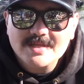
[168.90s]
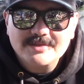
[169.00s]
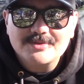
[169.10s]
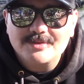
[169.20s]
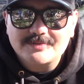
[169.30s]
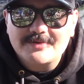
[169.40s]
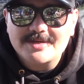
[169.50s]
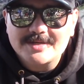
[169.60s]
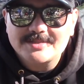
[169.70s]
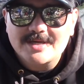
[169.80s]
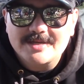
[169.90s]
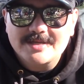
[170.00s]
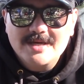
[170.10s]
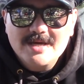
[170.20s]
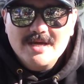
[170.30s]
So it was fun and exciting.
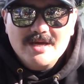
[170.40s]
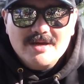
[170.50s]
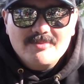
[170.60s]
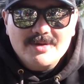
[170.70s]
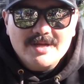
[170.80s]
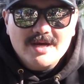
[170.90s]
But